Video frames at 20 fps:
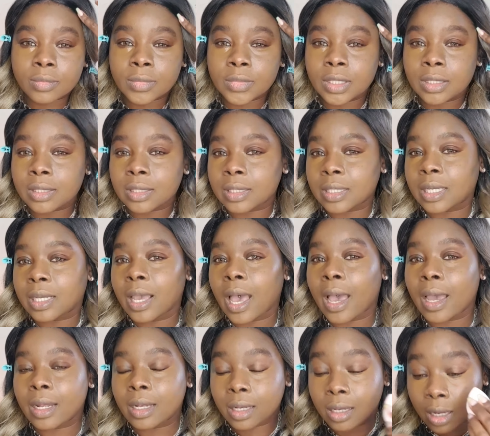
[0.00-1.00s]
See,
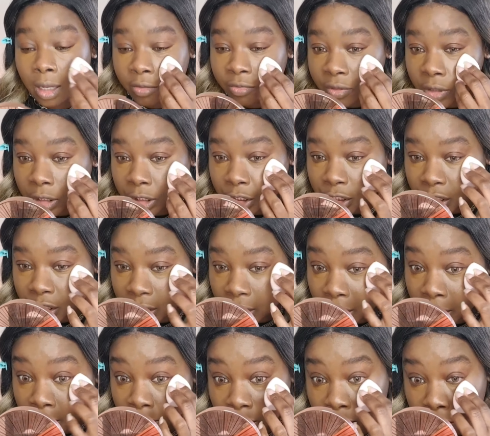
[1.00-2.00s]
I love the
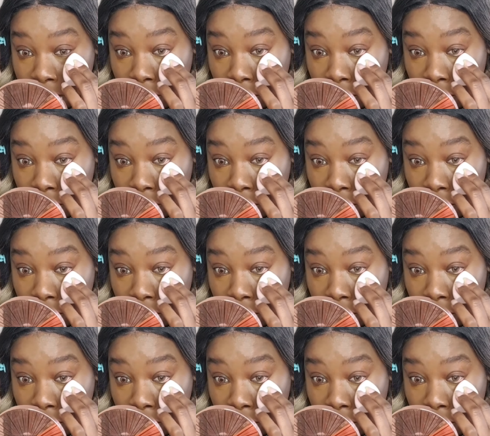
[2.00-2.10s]
shade.